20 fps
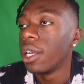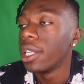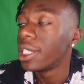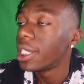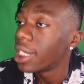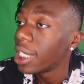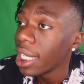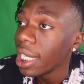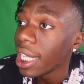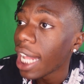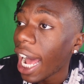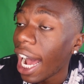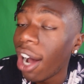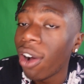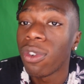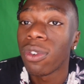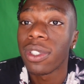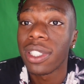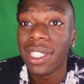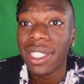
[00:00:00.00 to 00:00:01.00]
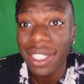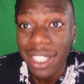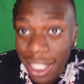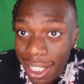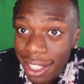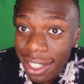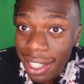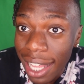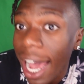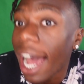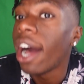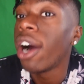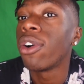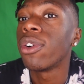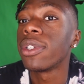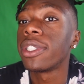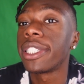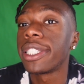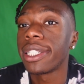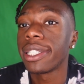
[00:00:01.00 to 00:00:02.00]
chill out. Chill
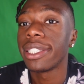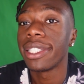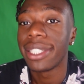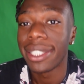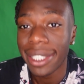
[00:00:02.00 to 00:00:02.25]
out.